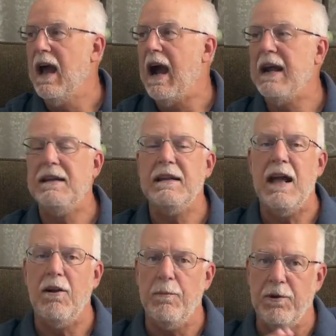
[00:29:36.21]
I did that
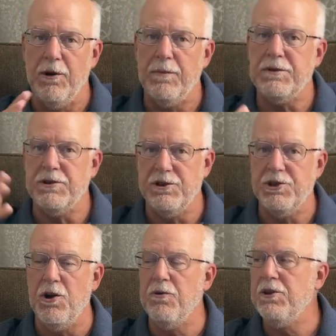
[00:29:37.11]
on purpose to
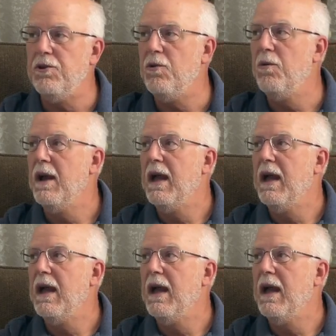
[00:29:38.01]
show you,